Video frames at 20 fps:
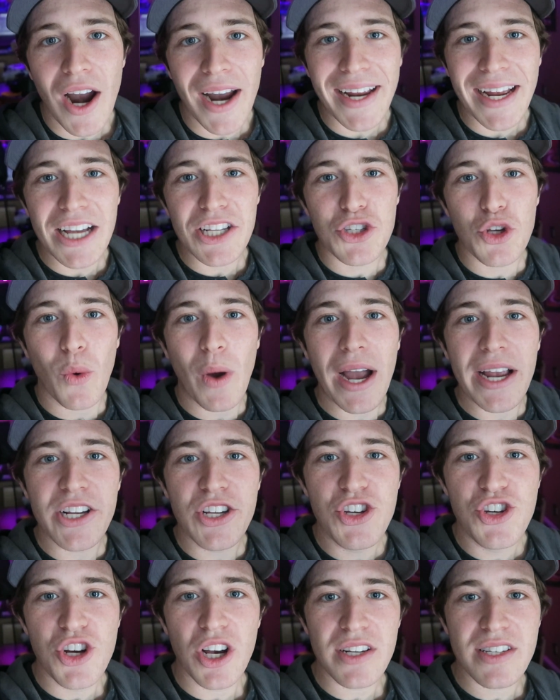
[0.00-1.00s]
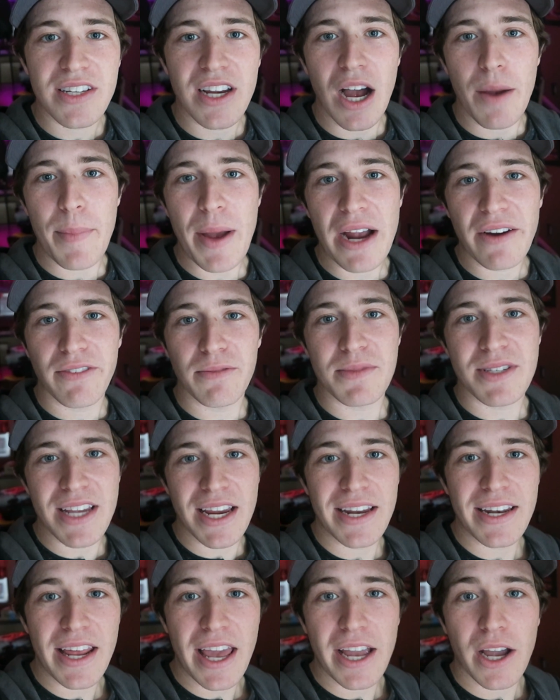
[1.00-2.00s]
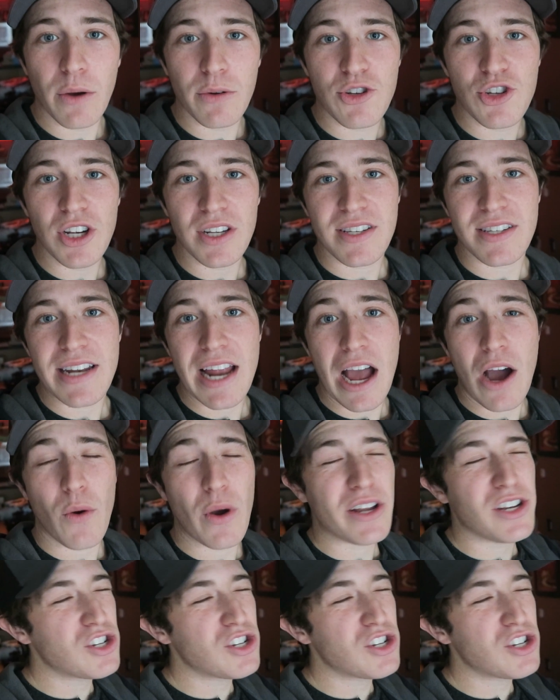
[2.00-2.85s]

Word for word: Alright guys, so I just got back from San Diego just now.